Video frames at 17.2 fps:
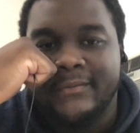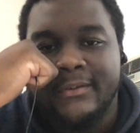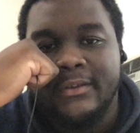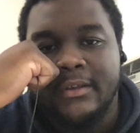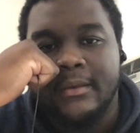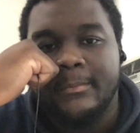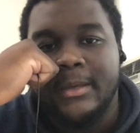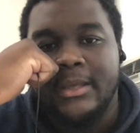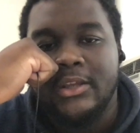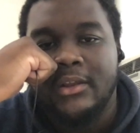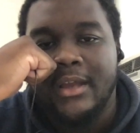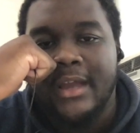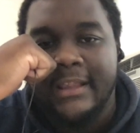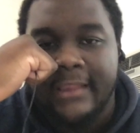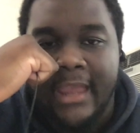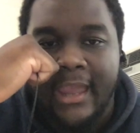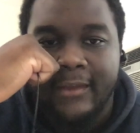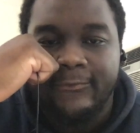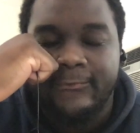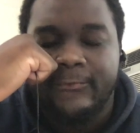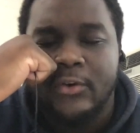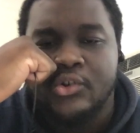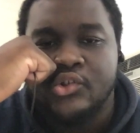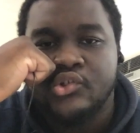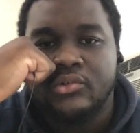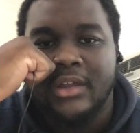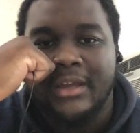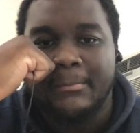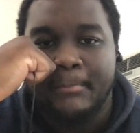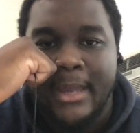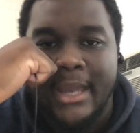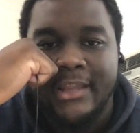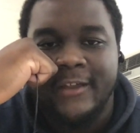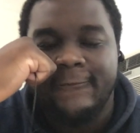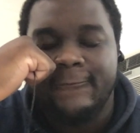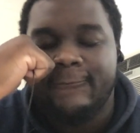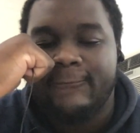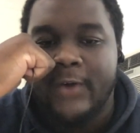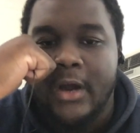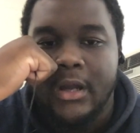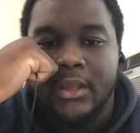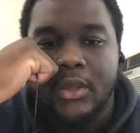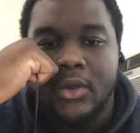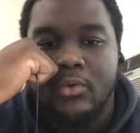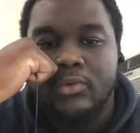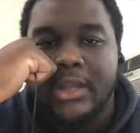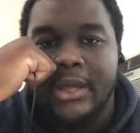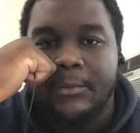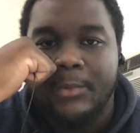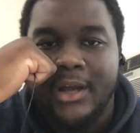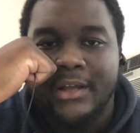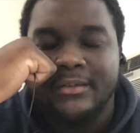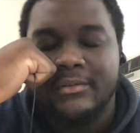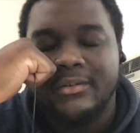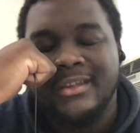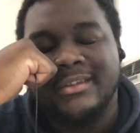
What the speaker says: You know what I mean? At first you're like, man, like fuck, yo, like what?